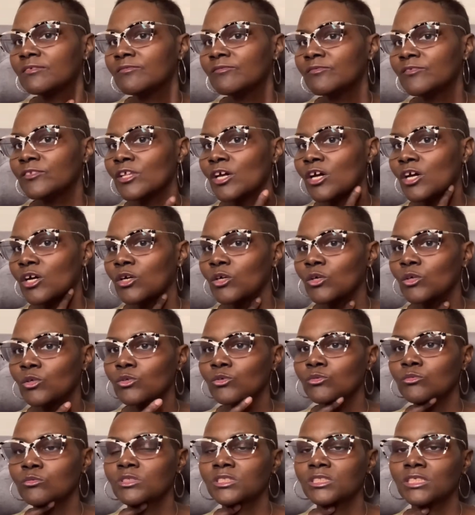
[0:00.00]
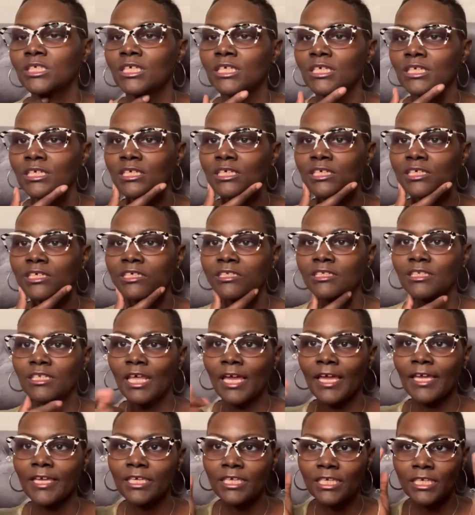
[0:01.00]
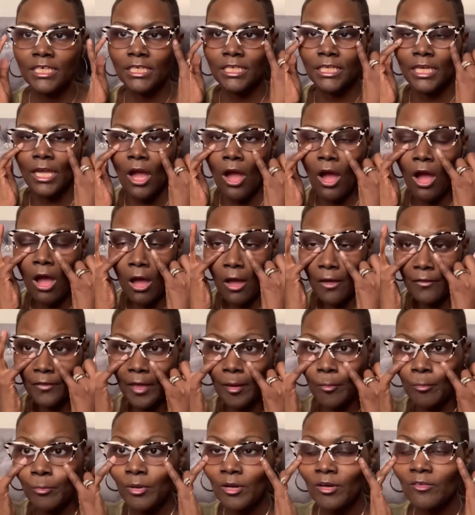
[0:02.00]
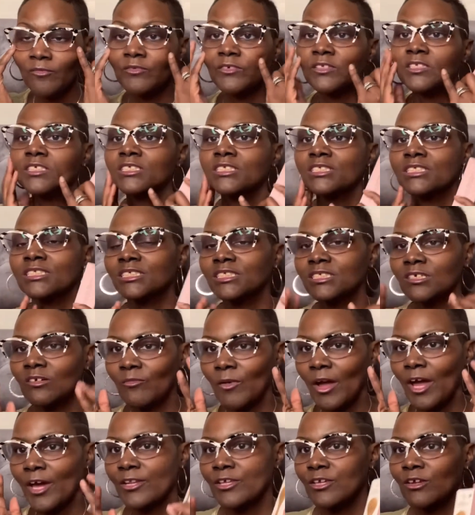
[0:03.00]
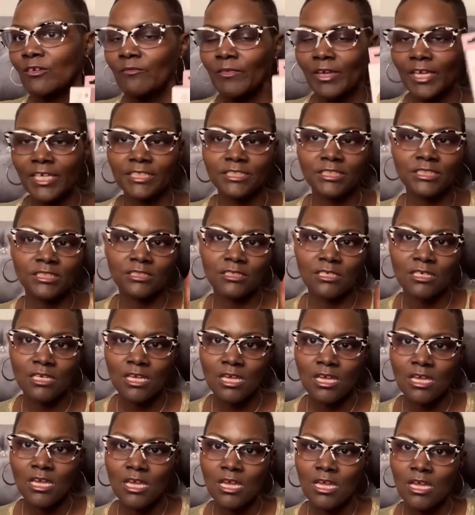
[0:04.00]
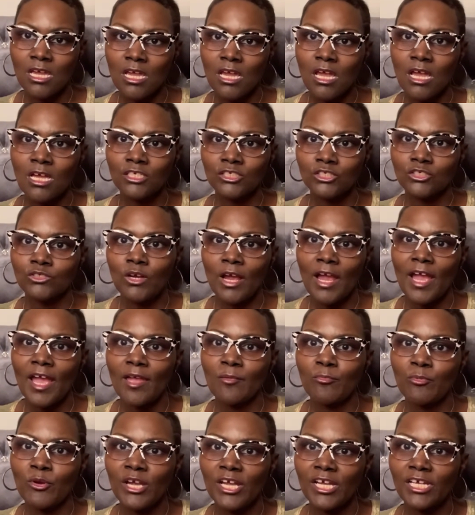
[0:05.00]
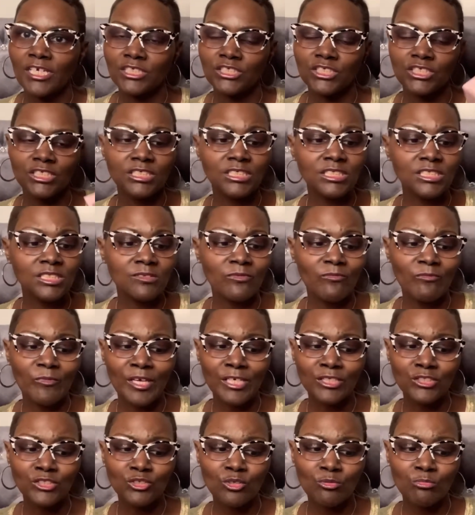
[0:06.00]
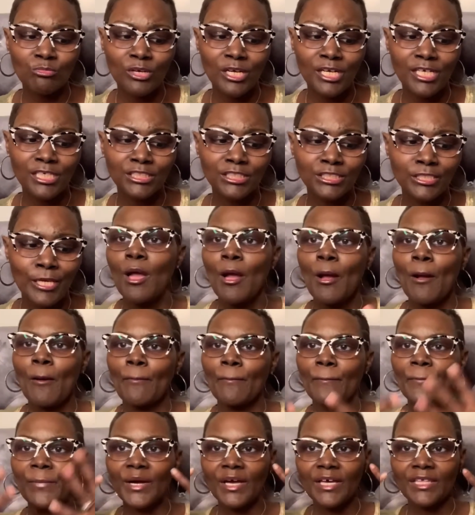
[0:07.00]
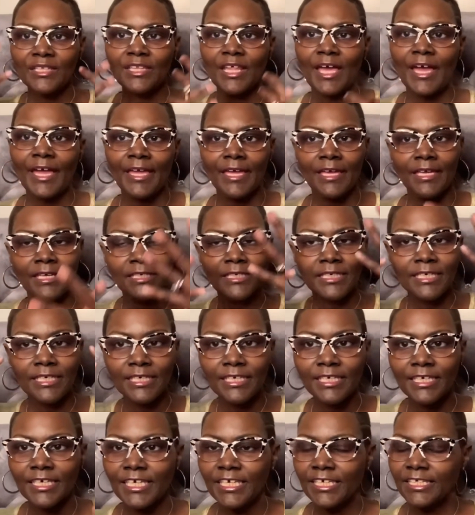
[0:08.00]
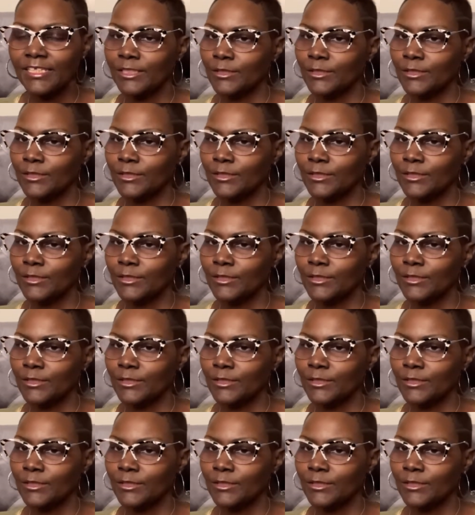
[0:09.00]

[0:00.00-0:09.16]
nodes and like getting all that puffiness and stuff out of your face. Dry brush. This is a facial brush, but like it's